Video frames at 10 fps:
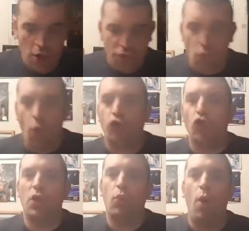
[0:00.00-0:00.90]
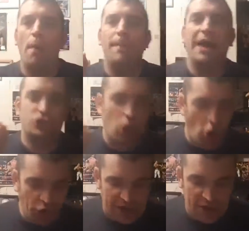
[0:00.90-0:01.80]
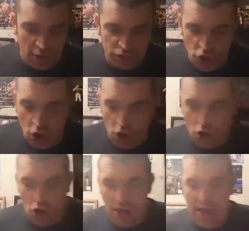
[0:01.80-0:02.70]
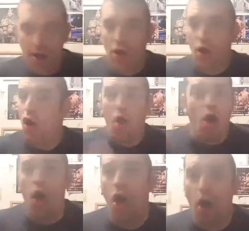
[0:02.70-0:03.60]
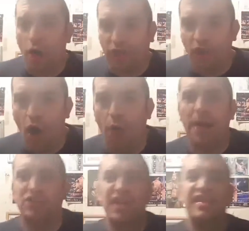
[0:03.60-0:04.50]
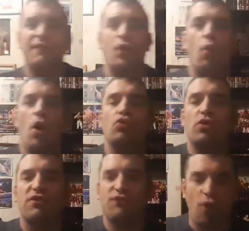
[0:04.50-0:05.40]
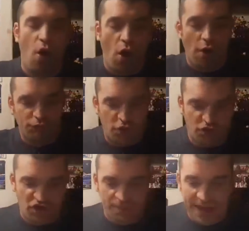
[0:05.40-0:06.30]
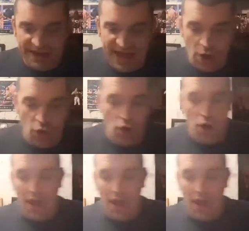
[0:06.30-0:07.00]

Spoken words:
there was only one match on the kickoff show. Obviously, all matches except for one was Raw versus SmackDown.